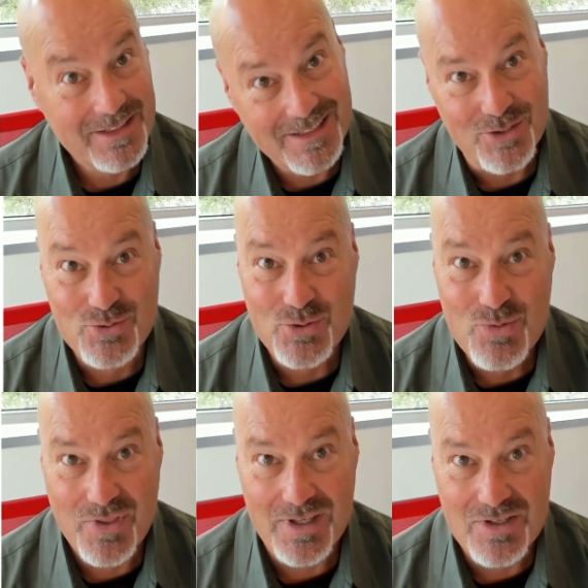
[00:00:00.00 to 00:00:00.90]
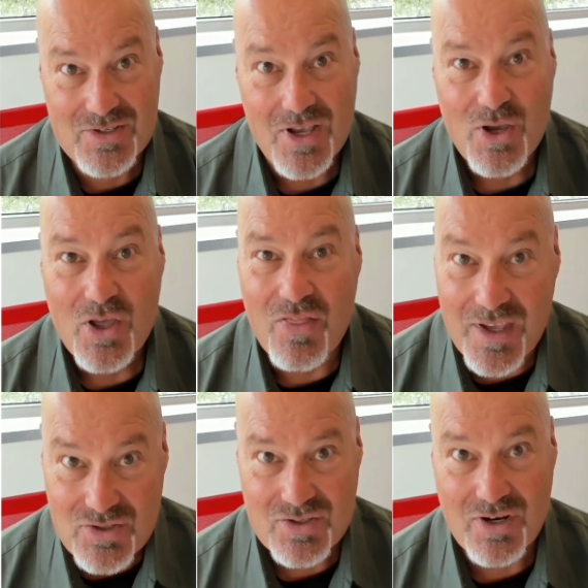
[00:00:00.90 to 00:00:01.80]
the truth is,
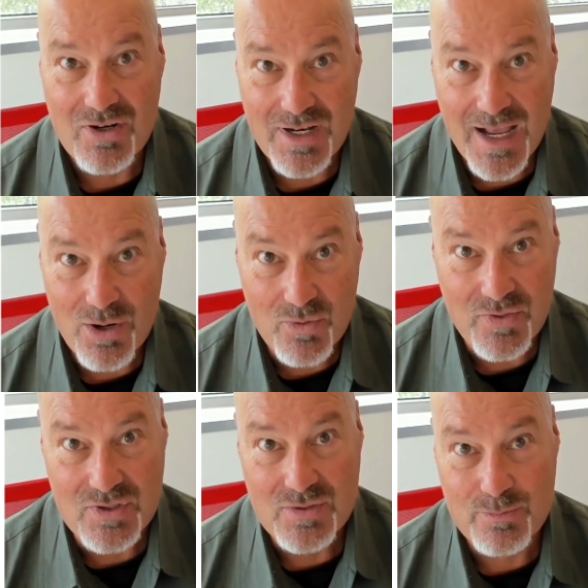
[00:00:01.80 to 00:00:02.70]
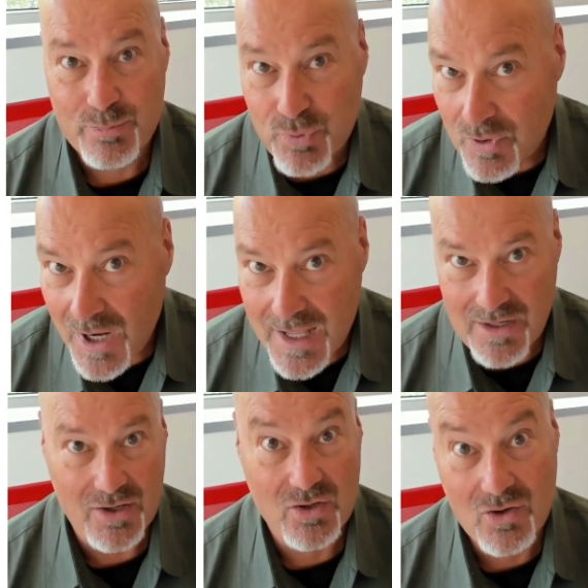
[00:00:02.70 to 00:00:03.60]
they started out with this
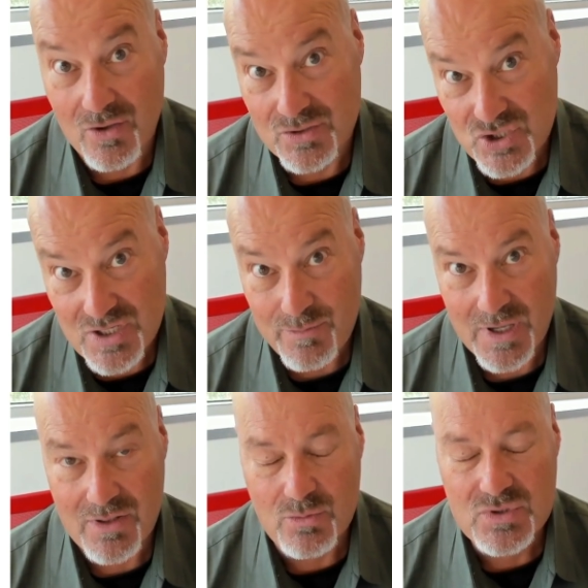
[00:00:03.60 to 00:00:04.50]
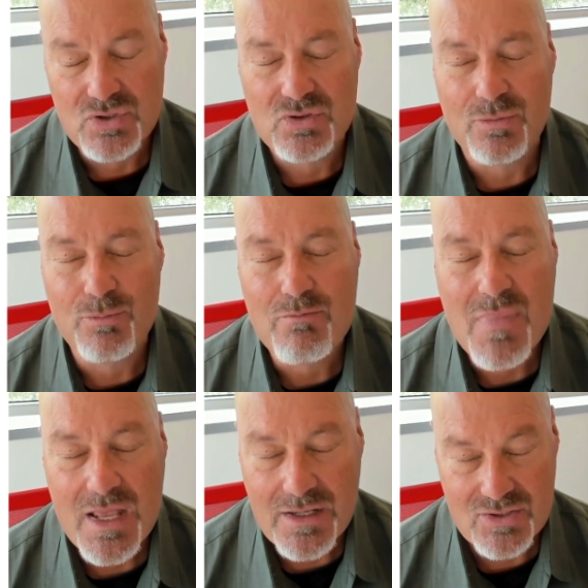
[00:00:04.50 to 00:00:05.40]
product called Gmail that was
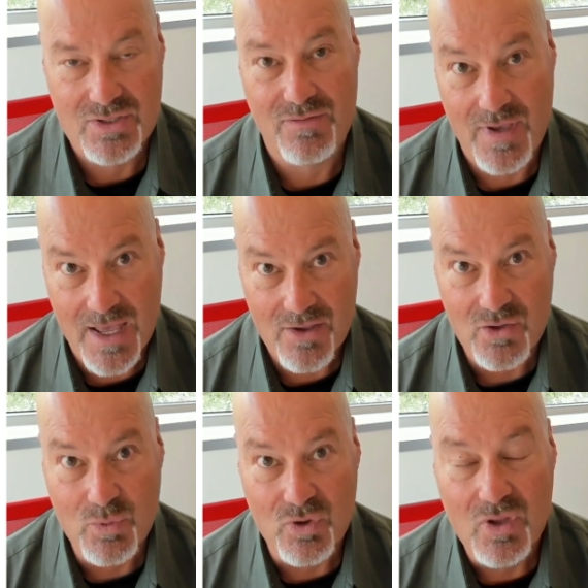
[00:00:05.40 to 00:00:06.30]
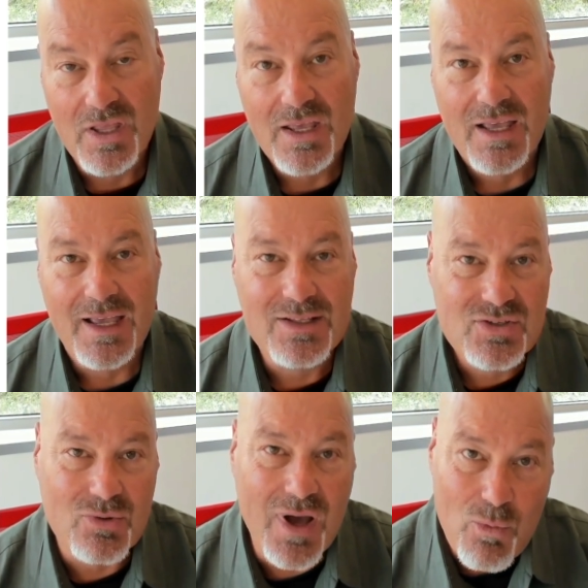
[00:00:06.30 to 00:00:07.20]
tremendously valuable. And
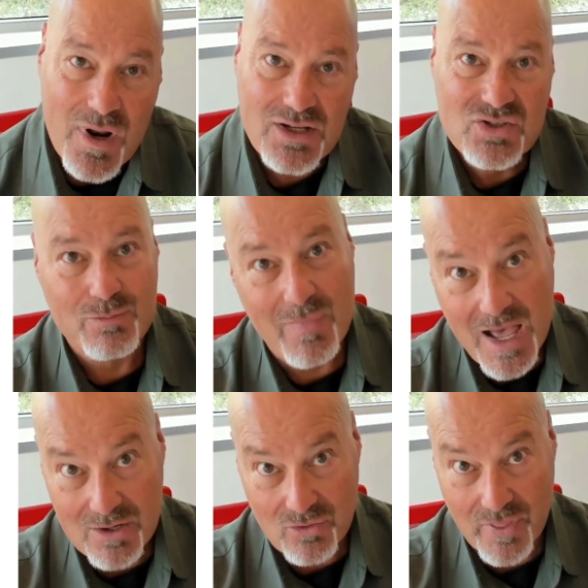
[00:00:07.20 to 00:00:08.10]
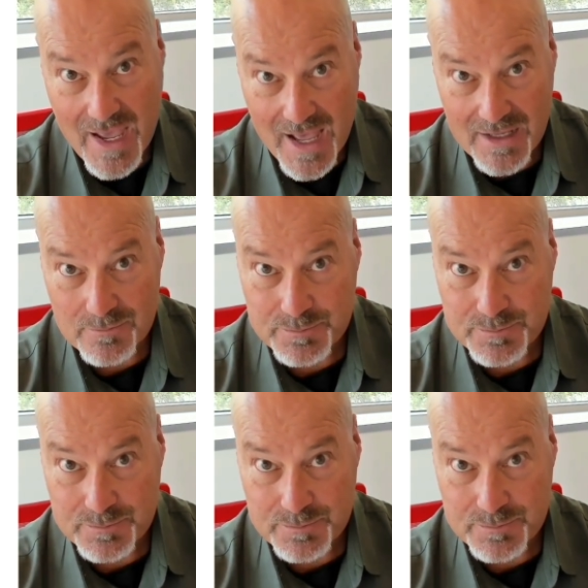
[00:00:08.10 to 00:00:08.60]
so I wanted to model that